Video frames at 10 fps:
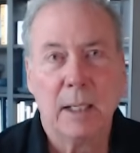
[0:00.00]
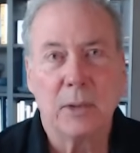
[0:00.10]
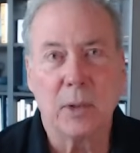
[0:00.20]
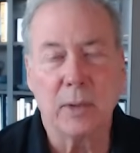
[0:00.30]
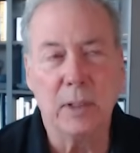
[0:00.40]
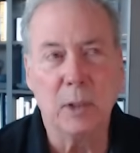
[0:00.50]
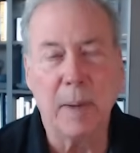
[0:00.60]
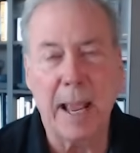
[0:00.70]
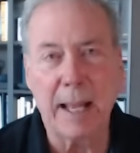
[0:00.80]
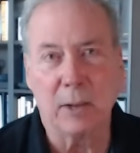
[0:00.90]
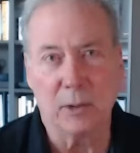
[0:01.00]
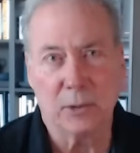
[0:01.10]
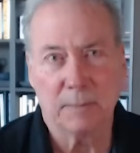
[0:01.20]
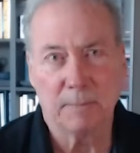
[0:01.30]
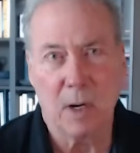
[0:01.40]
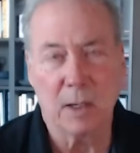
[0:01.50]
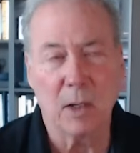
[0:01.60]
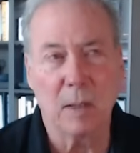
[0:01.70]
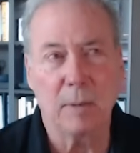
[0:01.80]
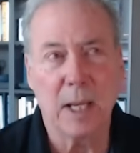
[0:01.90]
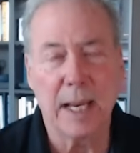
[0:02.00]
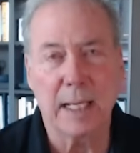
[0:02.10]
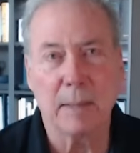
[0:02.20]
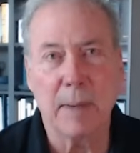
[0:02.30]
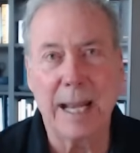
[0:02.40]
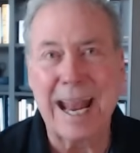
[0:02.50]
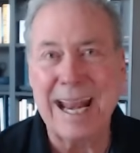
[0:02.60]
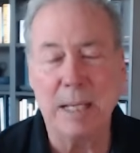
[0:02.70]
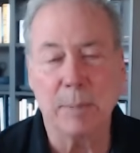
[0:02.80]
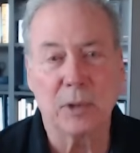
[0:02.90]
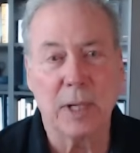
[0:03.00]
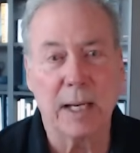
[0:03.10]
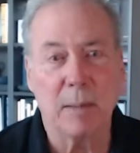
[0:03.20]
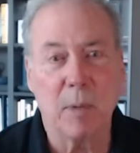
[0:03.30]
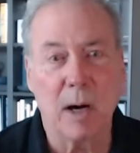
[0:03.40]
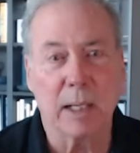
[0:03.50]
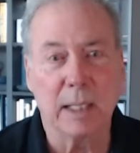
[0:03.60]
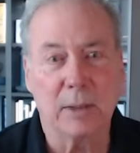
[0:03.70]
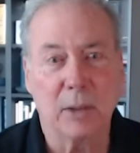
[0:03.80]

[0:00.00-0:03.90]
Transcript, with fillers: So the new panels are going to take about eighty percent of the market.